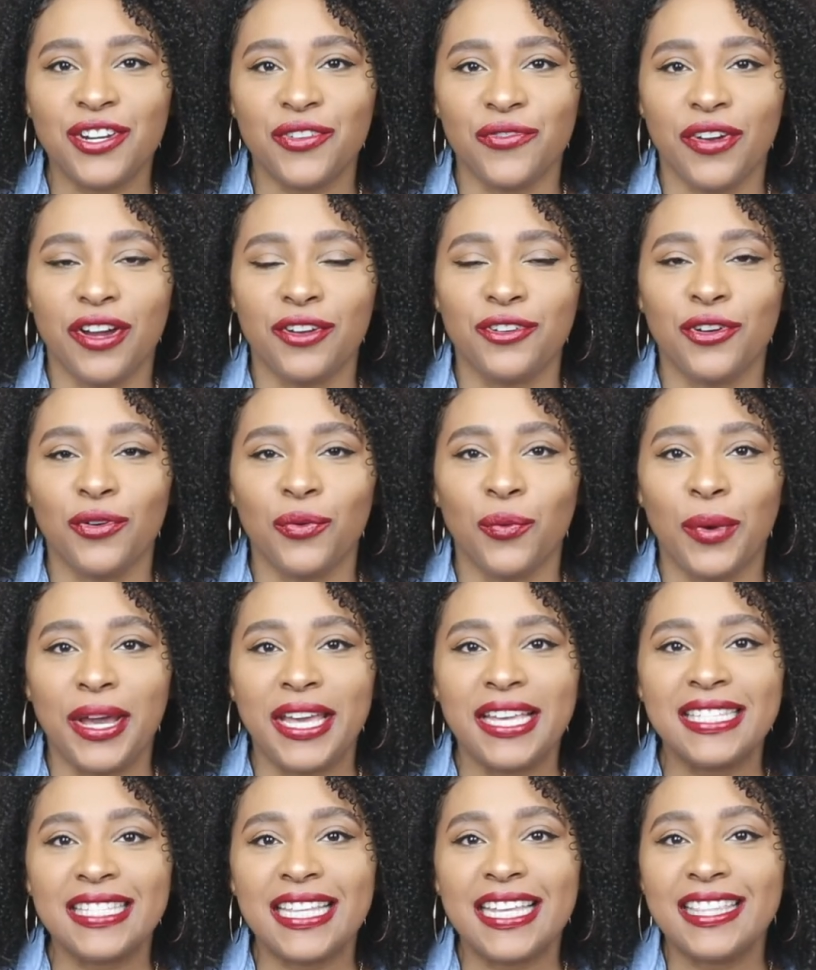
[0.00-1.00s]
it around your
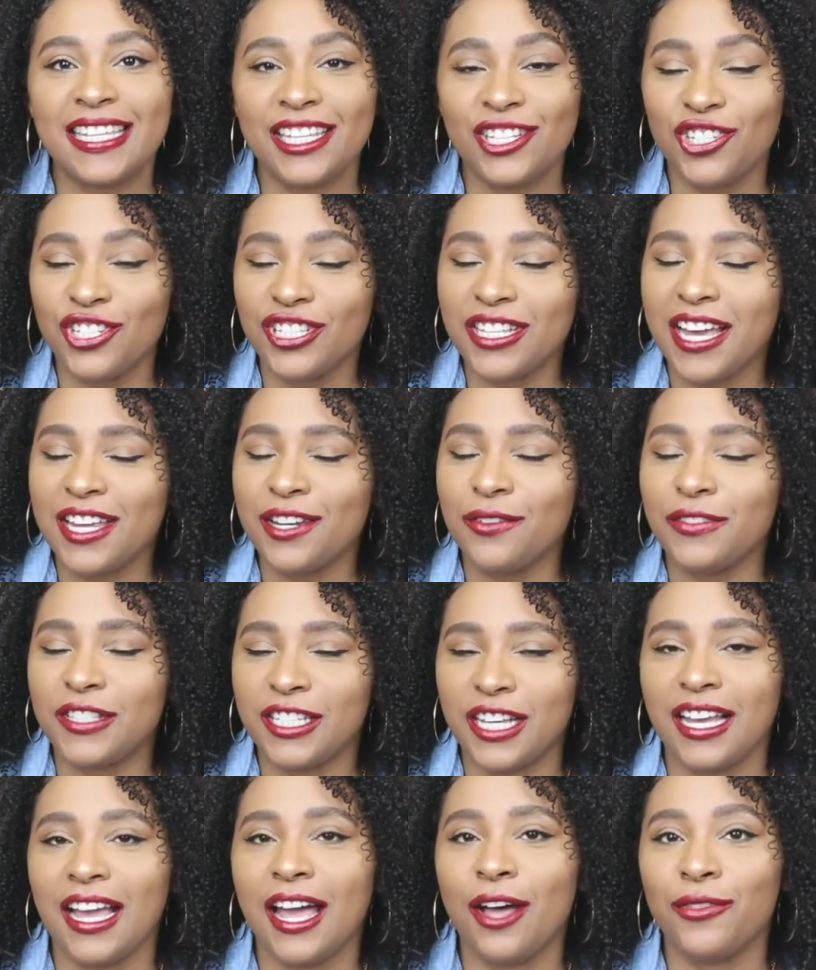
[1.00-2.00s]
waist and then just kind of
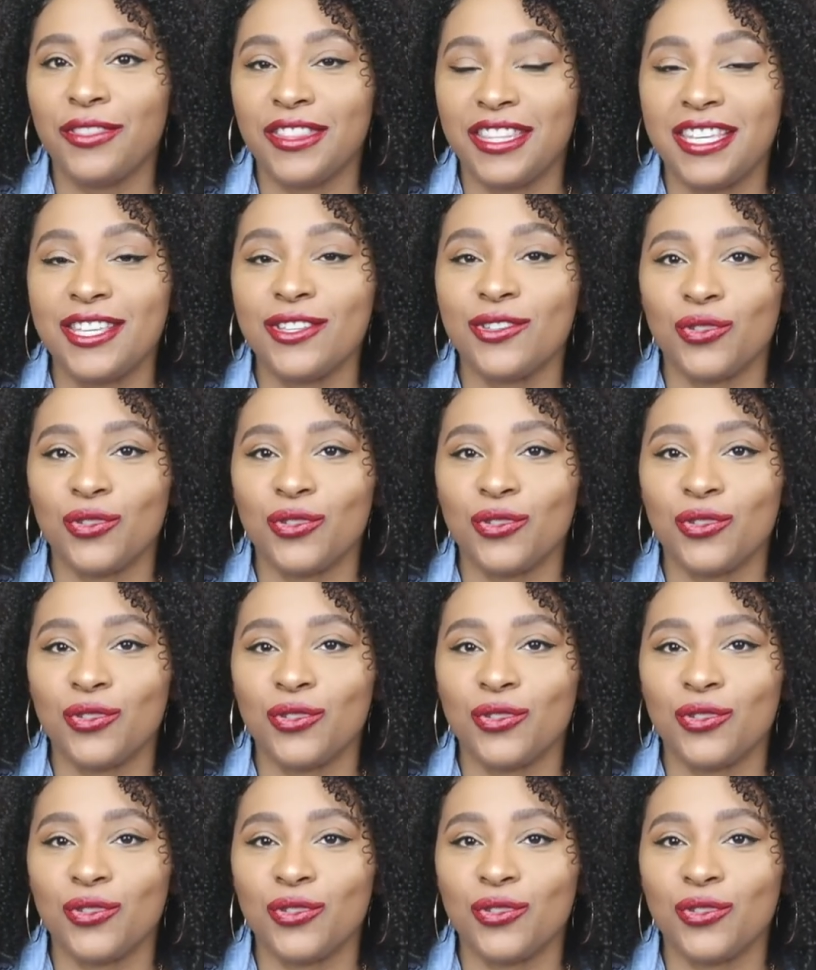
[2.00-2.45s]
tuck out the